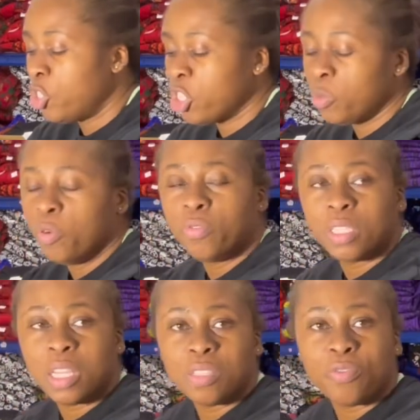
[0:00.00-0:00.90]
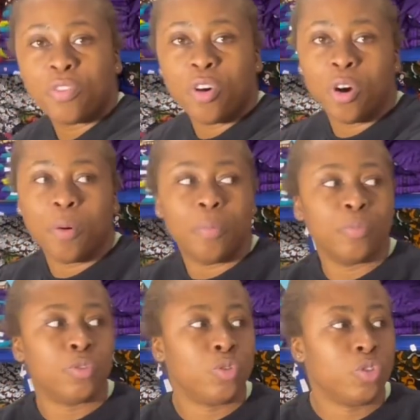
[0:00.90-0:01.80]
just moved things from
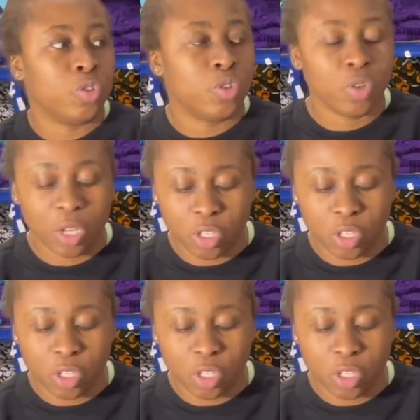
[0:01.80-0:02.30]
to do.